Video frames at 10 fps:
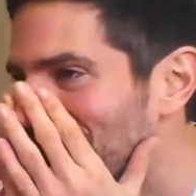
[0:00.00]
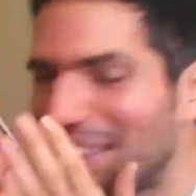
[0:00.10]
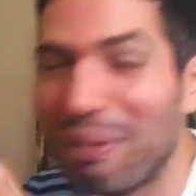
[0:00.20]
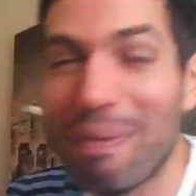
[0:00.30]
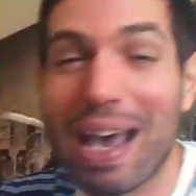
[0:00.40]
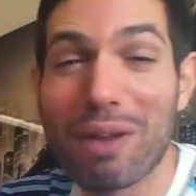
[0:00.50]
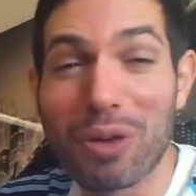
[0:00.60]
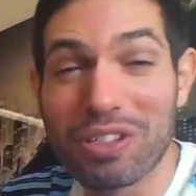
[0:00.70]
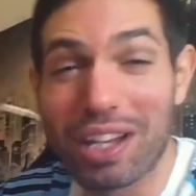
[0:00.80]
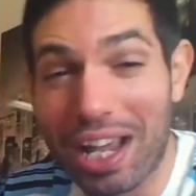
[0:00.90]
The man
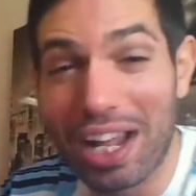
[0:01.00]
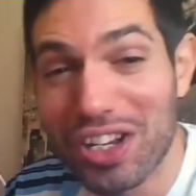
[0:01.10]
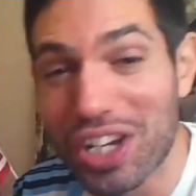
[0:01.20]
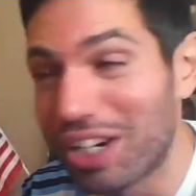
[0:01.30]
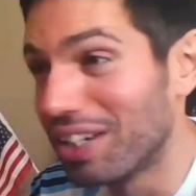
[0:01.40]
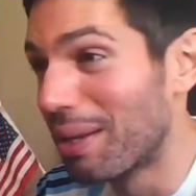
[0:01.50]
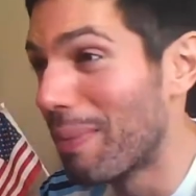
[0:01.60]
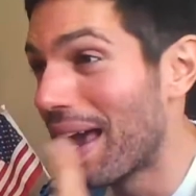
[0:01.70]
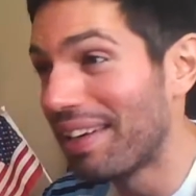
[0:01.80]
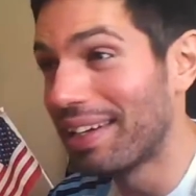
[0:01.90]
was injured. The
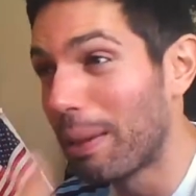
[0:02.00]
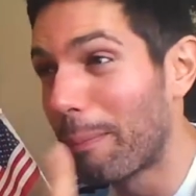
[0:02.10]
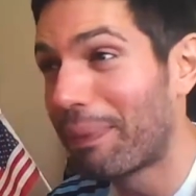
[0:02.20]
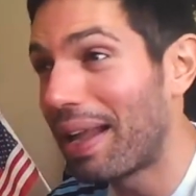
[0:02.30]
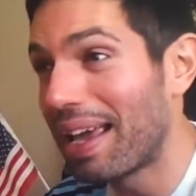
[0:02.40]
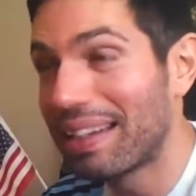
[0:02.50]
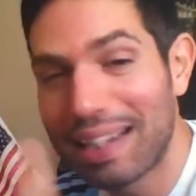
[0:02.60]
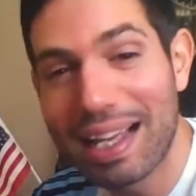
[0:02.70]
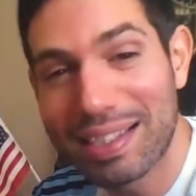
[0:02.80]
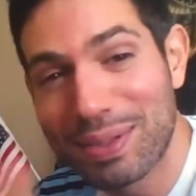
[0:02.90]
man didn't play in the
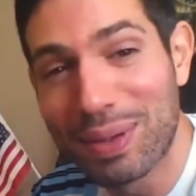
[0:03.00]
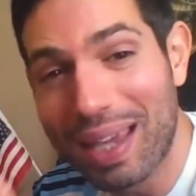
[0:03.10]
last two